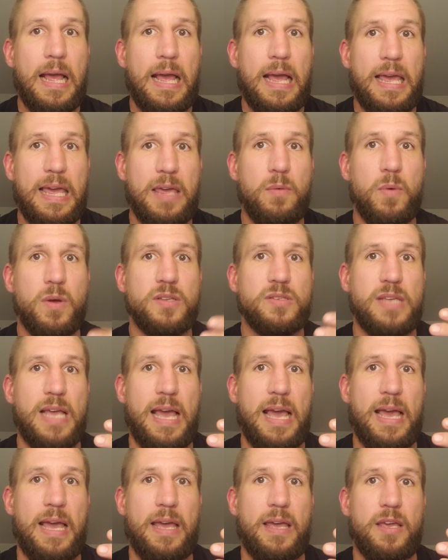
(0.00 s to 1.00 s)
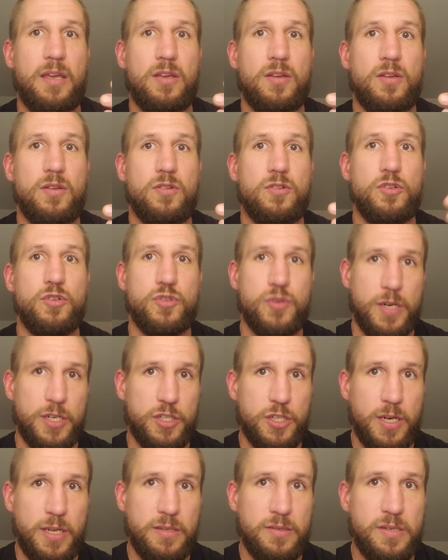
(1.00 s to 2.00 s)
he was a
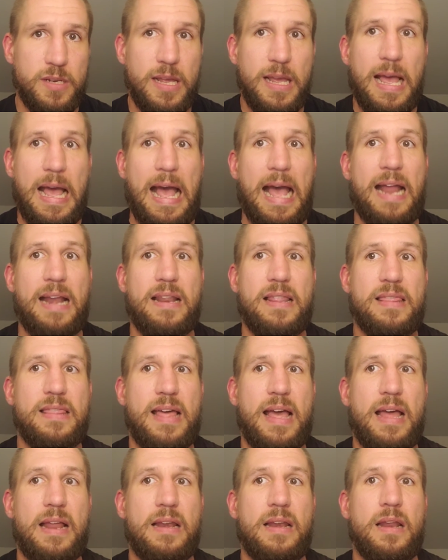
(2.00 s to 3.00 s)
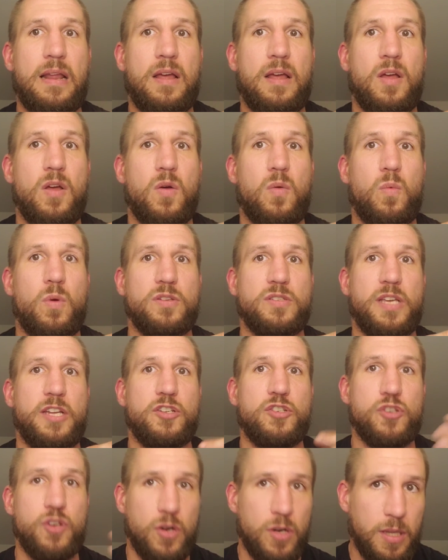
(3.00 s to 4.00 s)
nutritionist and then was a
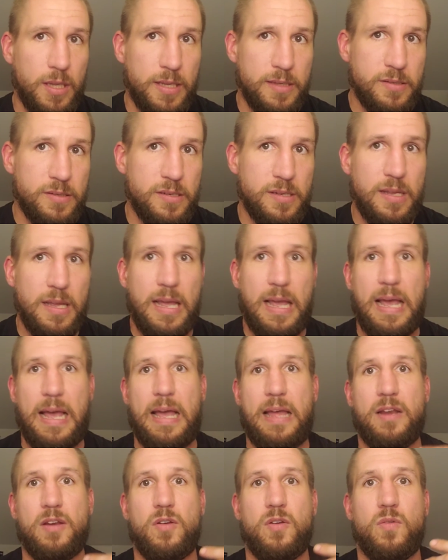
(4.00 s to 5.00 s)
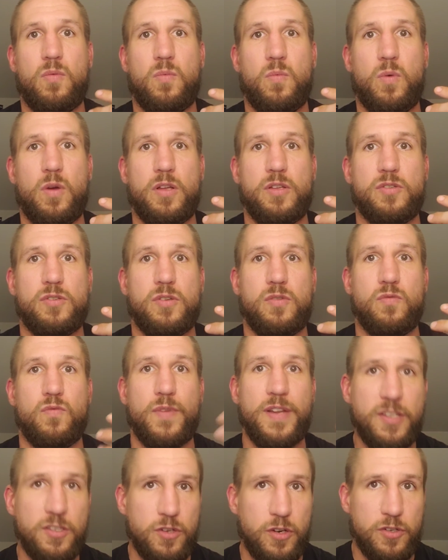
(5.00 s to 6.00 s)
journalist and was
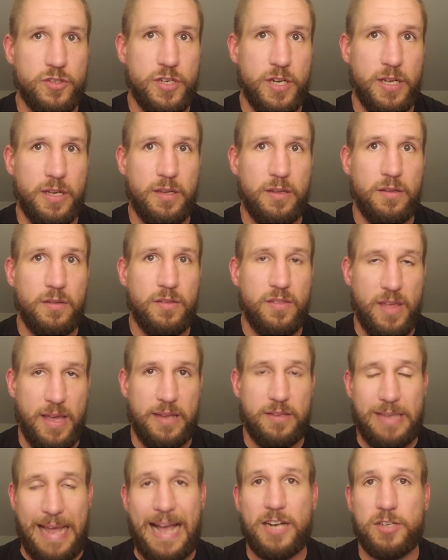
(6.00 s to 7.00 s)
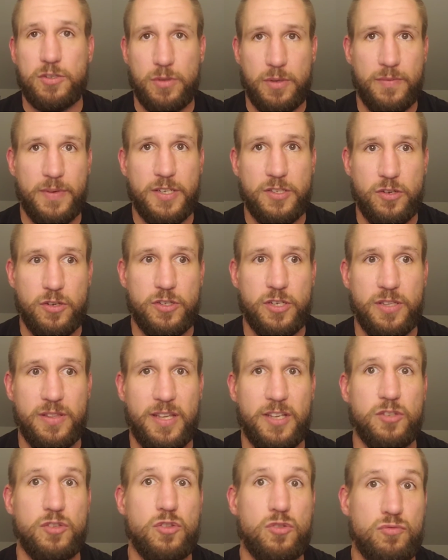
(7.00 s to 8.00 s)
researching things
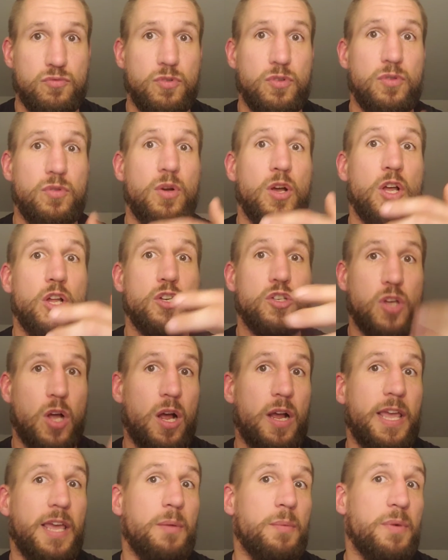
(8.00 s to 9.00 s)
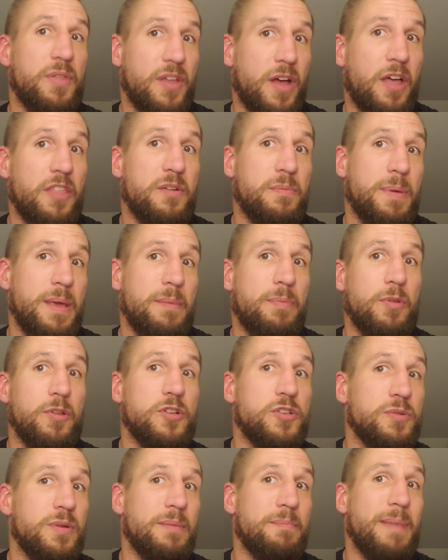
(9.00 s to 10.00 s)
through talking with other people and
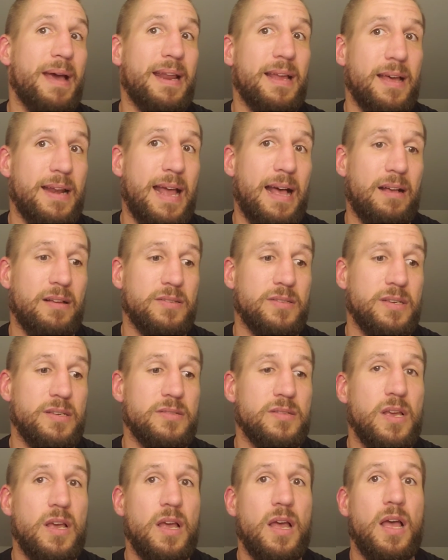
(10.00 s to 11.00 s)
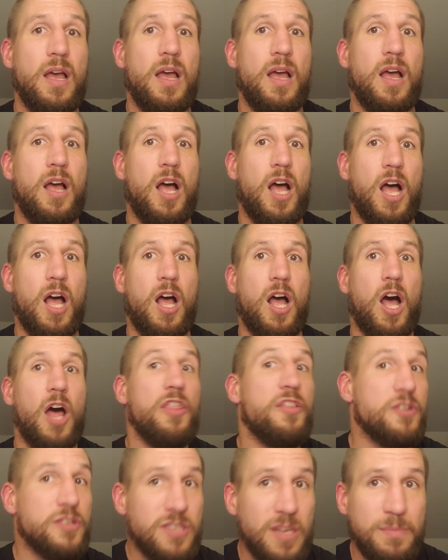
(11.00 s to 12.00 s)
doing meta-analyses,
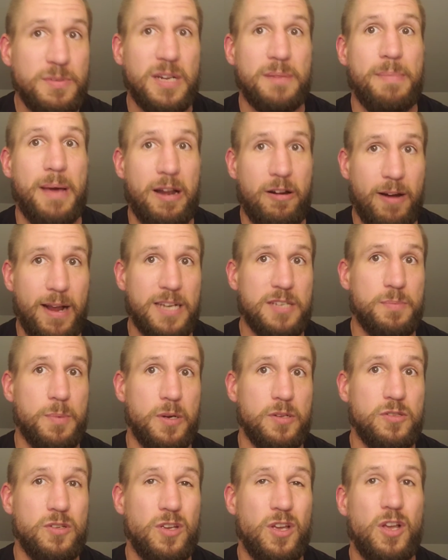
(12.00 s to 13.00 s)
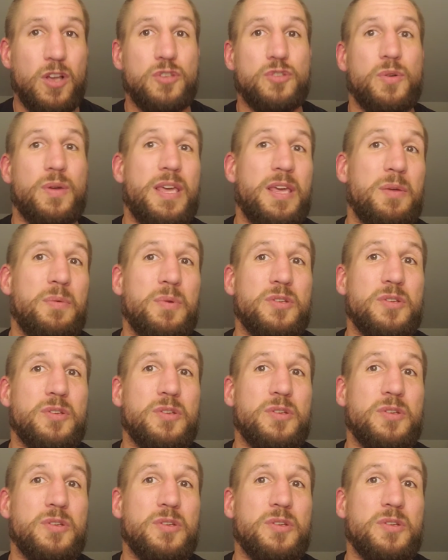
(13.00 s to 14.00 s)
other subject matter experts. So he was,